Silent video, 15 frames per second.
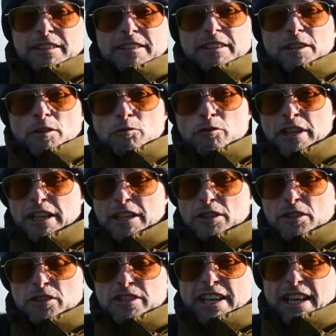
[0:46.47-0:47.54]
This is a
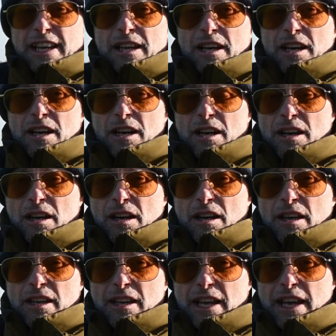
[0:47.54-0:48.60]
really good
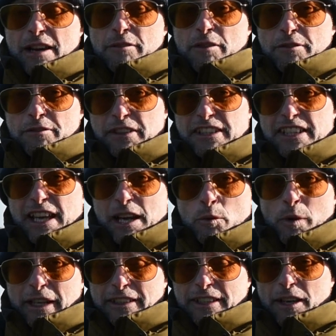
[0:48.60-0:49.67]
area for
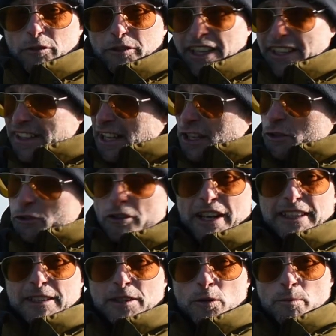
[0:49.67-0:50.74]
yellow wagtails, and they're
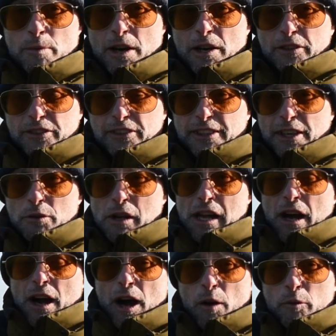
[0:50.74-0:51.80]
cracking little birds. So
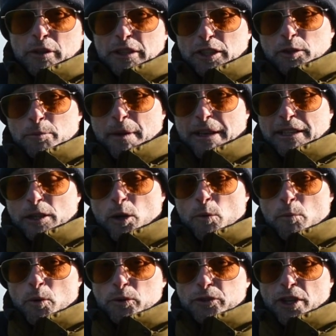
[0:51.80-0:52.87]
I'm going to spend a
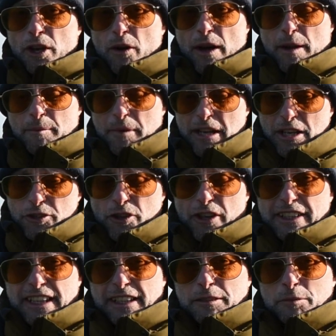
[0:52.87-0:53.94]
lot more time
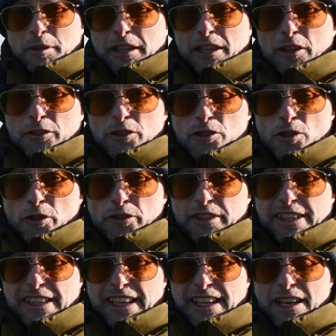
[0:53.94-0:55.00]
trying to get some closer
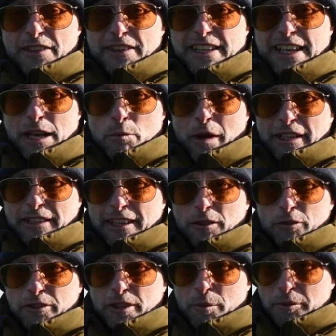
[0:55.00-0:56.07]
shots of the yellow
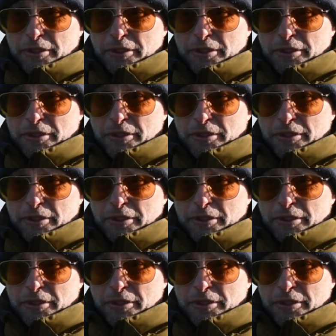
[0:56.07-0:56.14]
wagtails.